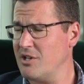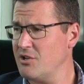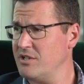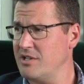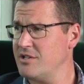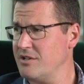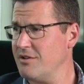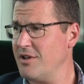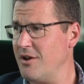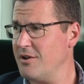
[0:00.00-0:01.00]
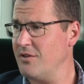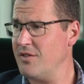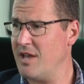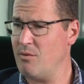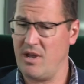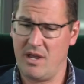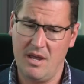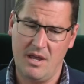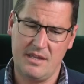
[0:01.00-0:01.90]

social engineering going on there where